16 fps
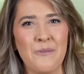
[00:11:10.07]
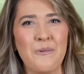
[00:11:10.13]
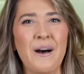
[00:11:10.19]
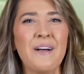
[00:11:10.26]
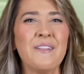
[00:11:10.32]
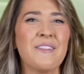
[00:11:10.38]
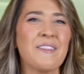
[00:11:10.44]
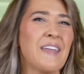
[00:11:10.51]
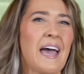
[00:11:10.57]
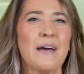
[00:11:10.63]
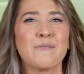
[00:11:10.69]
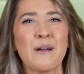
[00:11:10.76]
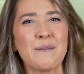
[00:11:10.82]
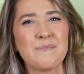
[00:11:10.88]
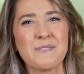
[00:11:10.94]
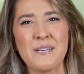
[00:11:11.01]
Well, that
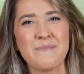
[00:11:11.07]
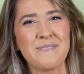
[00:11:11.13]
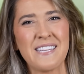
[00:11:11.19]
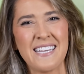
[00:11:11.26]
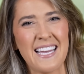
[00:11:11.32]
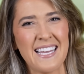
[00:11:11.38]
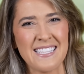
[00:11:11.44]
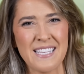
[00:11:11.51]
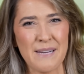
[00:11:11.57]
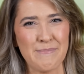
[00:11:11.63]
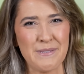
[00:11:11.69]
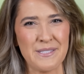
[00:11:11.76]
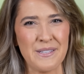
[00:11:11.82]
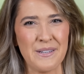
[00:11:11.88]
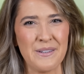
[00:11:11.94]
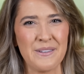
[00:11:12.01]
wraps up today's
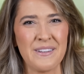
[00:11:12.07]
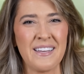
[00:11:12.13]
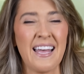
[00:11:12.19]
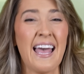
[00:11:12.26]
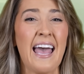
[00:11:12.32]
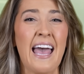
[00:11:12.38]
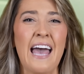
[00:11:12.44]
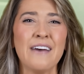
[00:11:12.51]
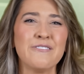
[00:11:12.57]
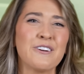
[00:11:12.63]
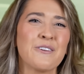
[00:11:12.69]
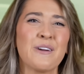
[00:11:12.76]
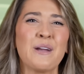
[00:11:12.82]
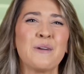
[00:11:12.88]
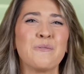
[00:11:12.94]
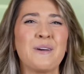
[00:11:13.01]
episode. Have a
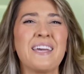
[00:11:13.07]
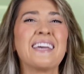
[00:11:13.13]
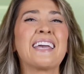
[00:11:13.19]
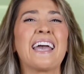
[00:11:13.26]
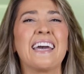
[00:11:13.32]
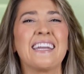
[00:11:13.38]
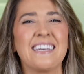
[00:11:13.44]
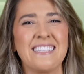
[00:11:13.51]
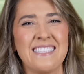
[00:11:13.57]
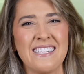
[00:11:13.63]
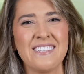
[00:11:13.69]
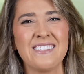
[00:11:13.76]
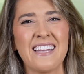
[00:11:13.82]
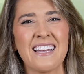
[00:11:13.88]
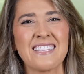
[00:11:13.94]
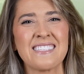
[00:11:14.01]
great week, and
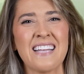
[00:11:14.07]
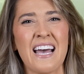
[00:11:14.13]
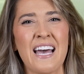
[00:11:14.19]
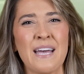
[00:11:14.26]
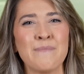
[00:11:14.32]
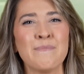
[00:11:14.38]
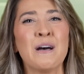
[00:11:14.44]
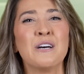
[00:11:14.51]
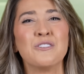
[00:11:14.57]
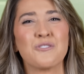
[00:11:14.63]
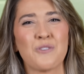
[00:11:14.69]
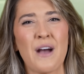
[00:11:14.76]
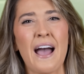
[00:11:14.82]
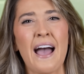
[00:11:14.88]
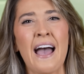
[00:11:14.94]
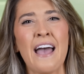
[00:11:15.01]
until next time,
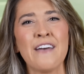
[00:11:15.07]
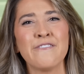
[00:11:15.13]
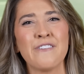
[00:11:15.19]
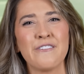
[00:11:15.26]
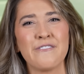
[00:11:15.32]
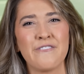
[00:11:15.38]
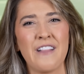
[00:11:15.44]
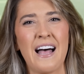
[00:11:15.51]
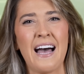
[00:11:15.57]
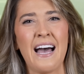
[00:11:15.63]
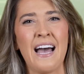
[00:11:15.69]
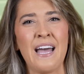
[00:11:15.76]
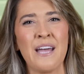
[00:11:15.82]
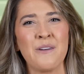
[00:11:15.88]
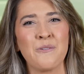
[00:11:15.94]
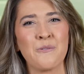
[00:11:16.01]
drive,
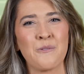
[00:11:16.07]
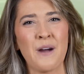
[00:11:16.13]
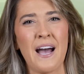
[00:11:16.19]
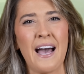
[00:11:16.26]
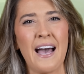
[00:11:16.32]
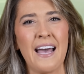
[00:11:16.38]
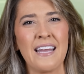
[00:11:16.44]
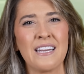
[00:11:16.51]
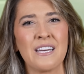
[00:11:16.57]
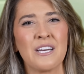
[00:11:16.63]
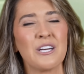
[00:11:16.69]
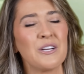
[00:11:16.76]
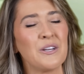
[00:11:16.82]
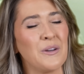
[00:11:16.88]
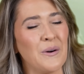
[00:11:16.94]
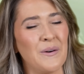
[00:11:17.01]
fly, ride.
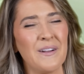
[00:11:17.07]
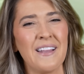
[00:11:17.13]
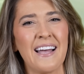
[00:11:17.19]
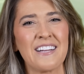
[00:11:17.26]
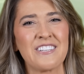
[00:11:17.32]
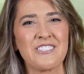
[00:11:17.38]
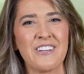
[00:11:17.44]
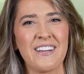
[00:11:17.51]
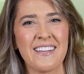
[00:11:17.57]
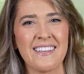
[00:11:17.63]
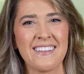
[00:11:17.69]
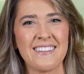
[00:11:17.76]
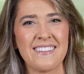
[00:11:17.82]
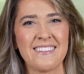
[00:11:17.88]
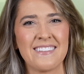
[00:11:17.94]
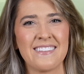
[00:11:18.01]
Go Electric.